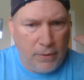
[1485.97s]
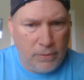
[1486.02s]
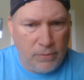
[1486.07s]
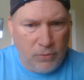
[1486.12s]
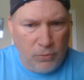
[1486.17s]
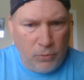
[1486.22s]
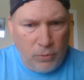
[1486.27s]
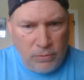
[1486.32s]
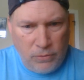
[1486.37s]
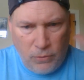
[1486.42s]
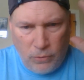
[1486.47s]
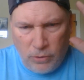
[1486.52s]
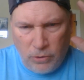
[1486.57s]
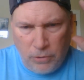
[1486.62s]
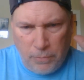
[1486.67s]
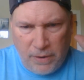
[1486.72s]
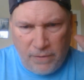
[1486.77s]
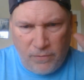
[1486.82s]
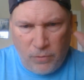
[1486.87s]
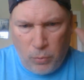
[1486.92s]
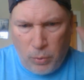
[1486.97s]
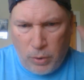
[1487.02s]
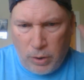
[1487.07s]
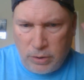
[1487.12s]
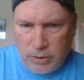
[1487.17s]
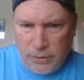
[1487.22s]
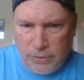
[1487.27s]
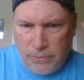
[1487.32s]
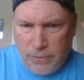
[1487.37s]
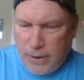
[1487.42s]
do a little bit of a
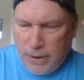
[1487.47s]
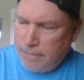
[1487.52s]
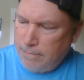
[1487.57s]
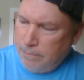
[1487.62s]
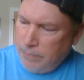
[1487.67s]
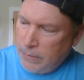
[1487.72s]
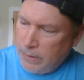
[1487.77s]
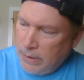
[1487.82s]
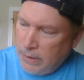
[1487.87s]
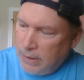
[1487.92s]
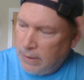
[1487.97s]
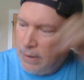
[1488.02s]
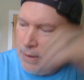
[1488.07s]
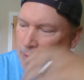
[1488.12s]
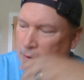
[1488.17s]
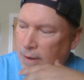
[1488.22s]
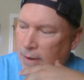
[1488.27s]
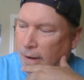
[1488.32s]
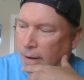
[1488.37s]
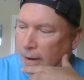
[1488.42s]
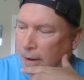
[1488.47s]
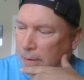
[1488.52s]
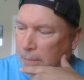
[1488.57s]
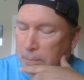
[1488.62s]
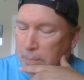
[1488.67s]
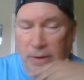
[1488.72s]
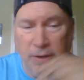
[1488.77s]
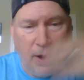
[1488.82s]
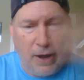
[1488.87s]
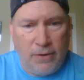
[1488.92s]
workload, right?
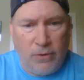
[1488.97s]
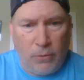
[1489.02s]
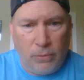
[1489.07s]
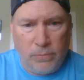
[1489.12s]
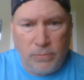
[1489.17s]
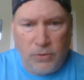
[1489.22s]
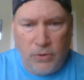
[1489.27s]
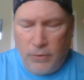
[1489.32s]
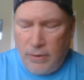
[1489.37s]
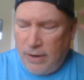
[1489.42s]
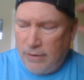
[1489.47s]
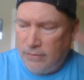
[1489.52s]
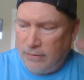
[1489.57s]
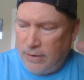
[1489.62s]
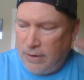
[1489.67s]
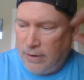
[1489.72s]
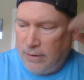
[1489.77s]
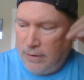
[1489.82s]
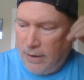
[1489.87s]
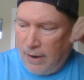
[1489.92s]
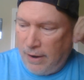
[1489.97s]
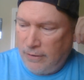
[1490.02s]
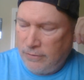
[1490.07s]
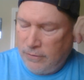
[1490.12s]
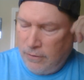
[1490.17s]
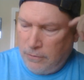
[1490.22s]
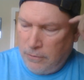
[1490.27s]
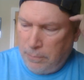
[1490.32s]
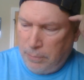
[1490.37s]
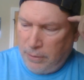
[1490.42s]
But yeah, don't hesitate to
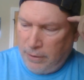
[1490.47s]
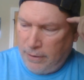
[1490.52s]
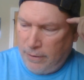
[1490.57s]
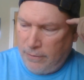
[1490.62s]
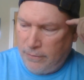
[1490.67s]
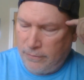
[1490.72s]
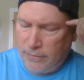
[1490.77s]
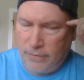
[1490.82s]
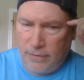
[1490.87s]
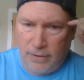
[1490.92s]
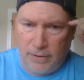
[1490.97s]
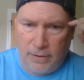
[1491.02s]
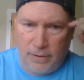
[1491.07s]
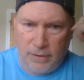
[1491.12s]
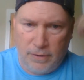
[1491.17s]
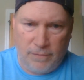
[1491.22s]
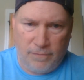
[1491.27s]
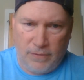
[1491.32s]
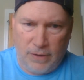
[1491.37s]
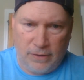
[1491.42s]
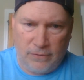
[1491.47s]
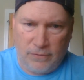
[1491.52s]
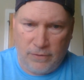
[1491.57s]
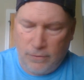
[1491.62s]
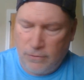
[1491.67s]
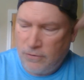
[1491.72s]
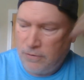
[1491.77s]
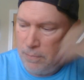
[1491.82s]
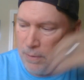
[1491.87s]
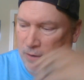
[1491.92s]
ask other players if that's
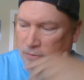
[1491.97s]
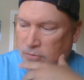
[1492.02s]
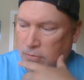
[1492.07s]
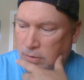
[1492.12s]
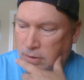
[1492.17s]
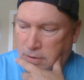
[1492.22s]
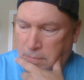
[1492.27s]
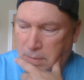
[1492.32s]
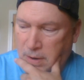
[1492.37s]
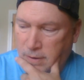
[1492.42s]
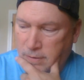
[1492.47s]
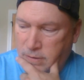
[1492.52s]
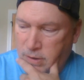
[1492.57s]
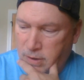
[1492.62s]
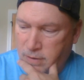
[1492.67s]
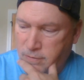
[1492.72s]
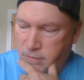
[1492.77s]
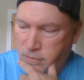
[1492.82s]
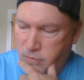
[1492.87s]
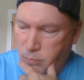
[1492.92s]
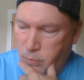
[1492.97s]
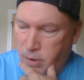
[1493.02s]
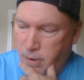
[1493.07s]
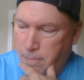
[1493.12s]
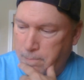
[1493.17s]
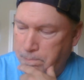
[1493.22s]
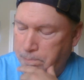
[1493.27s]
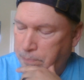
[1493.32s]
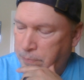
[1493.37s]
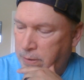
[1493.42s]
their specialty about things as
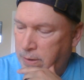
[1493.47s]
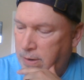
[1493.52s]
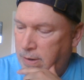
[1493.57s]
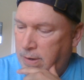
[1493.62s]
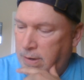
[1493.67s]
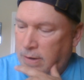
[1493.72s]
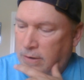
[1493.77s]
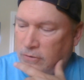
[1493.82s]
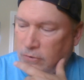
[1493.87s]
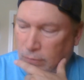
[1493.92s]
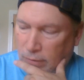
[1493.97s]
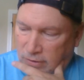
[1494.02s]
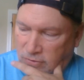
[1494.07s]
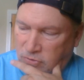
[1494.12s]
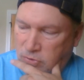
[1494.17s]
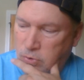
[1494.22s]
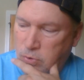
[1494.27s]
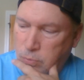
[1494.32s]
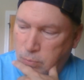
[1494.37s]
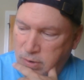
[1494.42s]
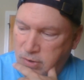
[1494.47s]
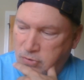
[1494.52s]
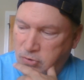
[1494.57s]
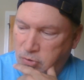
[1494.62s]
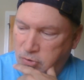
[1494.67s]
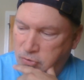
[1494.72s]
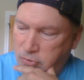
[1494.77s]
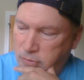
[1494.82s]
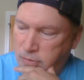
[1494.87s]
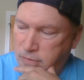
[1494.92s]
well. So yes, do
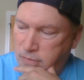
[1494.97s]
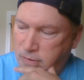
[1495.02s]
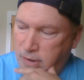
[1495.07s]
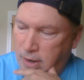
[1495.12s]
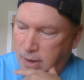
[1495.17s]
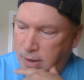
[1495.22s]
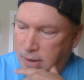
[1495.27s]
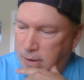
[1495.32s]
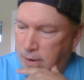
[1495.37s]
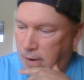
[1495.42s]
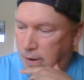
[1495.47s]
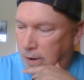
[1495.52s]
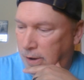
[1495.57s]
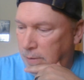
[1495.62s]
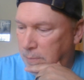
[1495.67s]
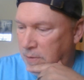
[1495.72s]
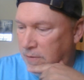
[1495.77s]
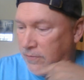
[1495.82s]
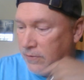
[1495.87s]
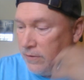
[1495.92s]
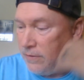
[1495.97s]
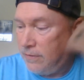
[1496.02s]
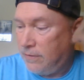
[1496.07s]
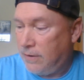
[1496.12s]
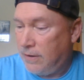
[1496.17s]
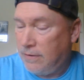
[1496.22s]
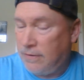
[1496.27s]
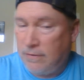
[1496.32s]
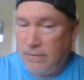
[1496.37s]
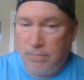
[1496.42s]
research on the setting. If
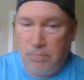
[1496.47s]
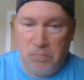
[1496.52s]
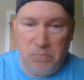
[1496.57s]
it's